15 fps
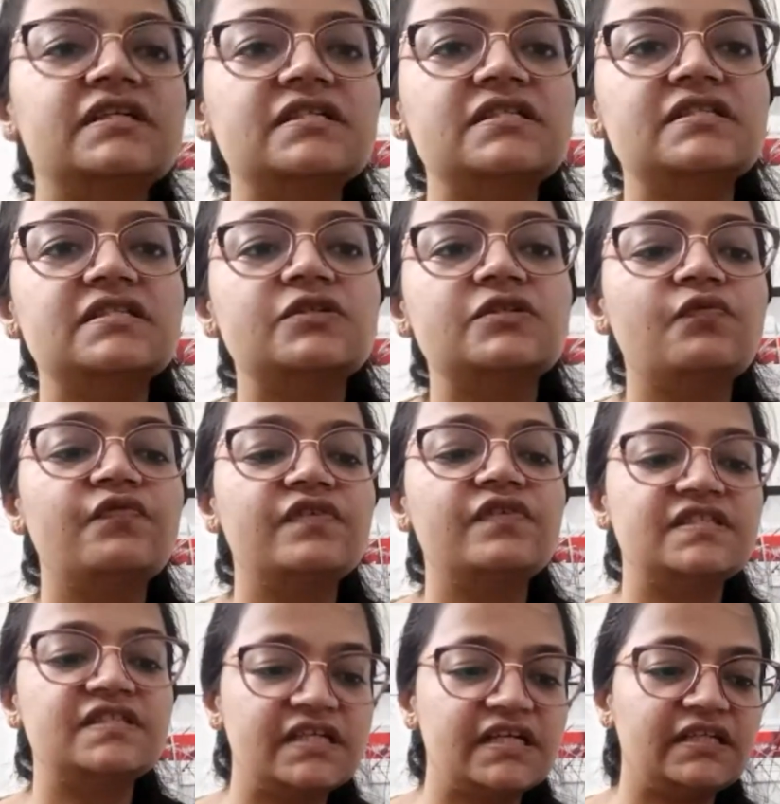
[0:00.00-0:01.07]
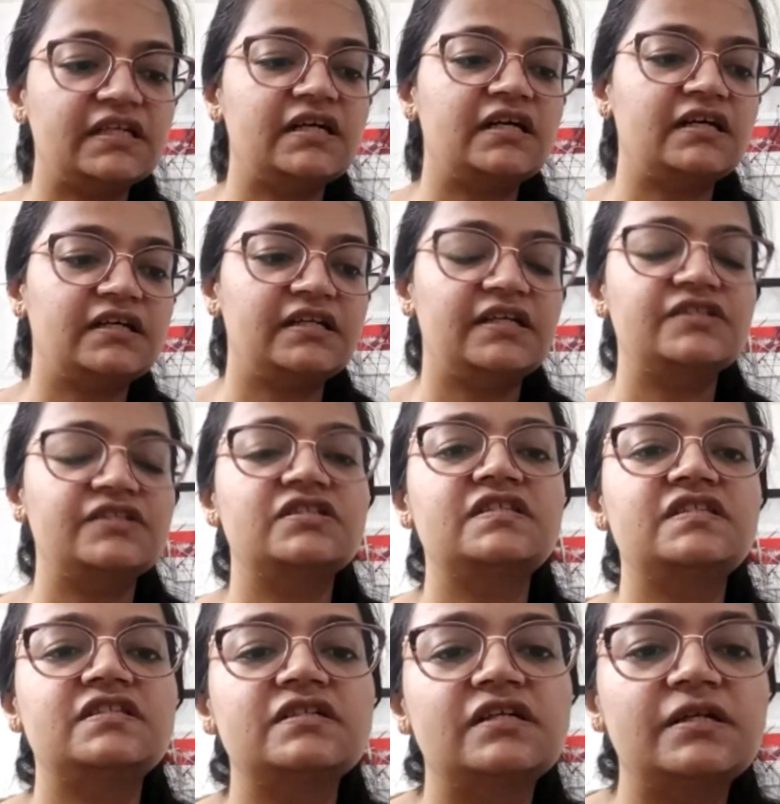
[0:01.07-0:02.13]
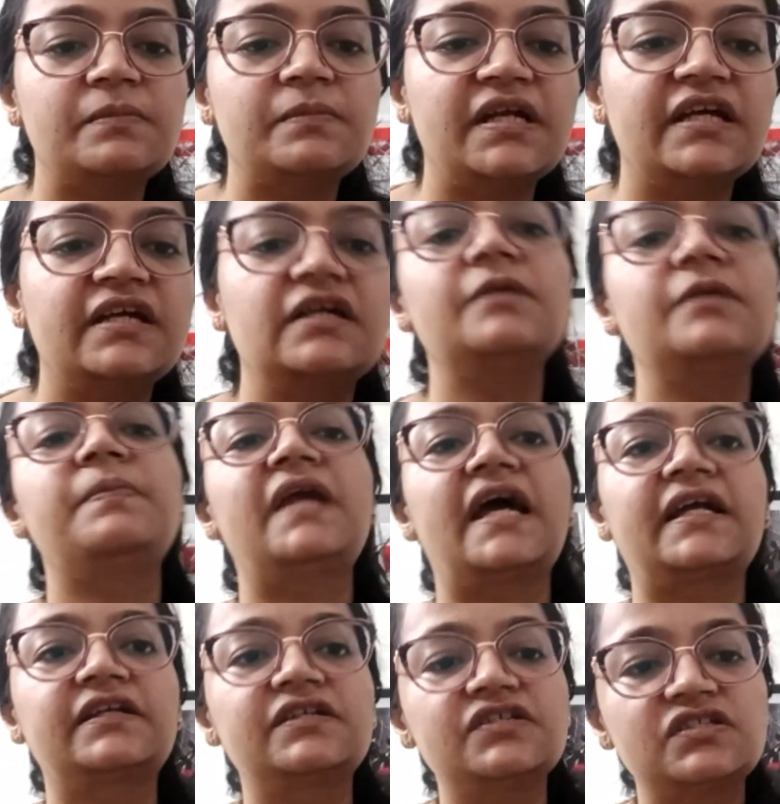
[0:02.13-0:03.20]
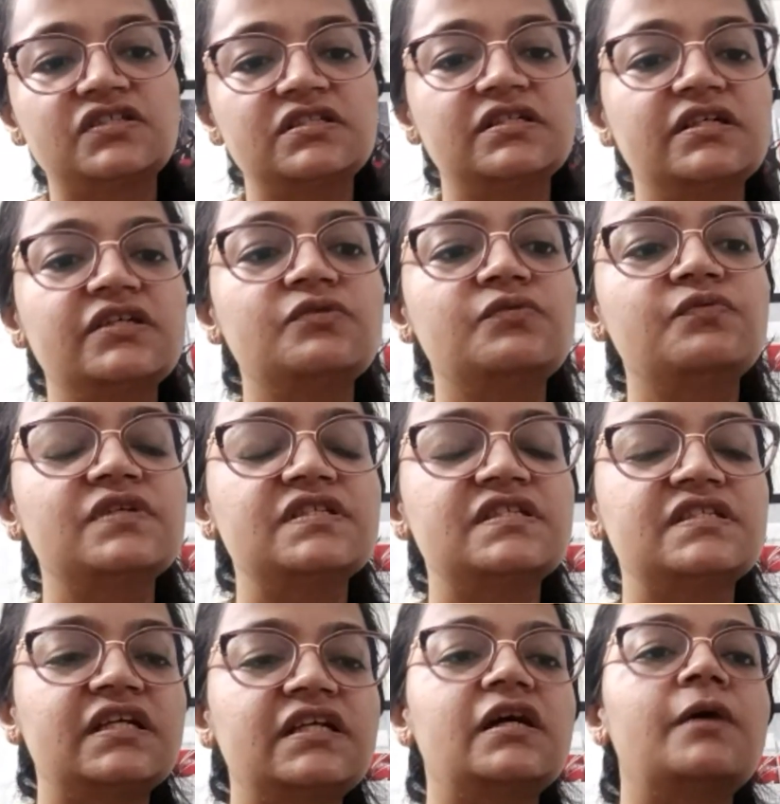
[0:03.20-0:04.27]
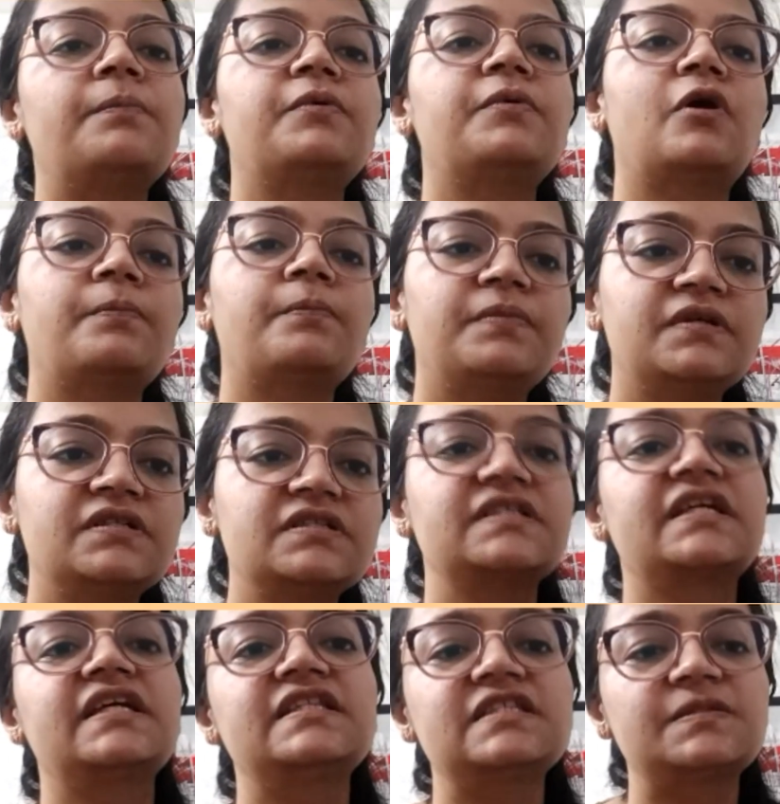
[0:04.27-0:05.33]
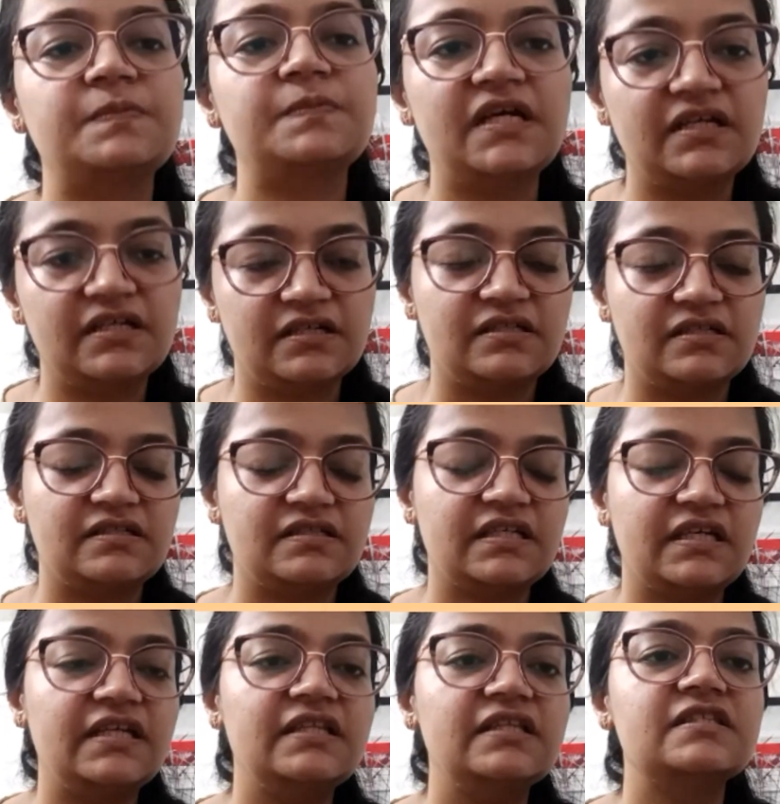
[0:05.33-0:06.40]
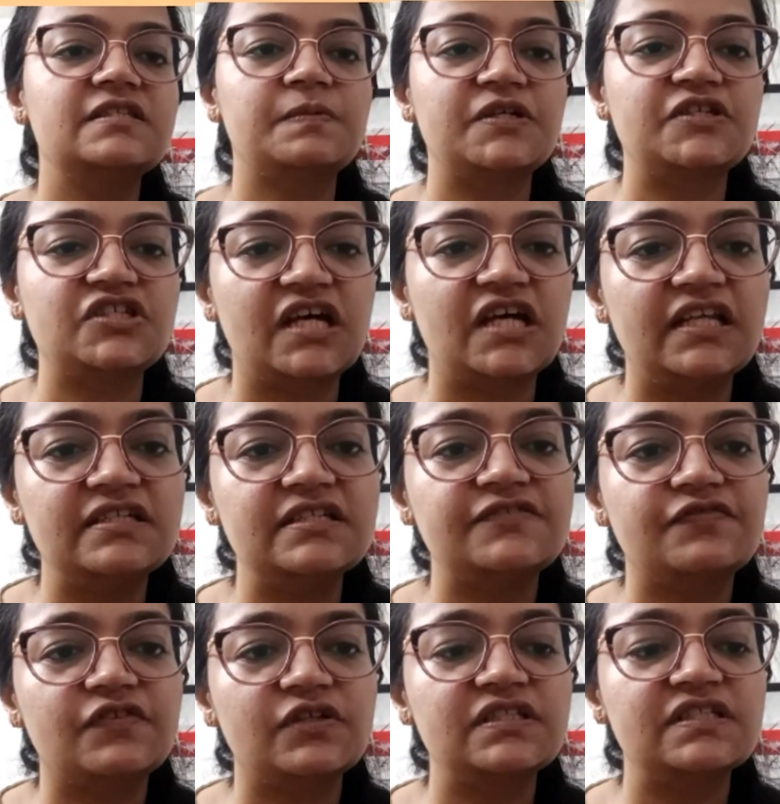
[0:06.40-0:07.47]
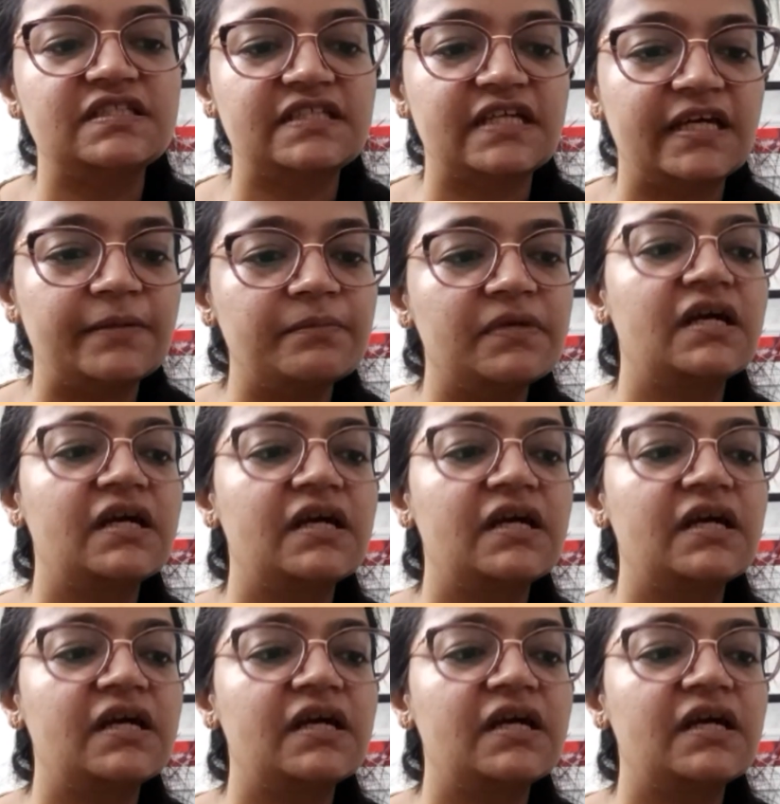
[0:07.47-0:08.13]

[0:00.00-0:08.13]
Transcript: is you visit a registered medical practitioner, you visit a proper skin specialist for the same.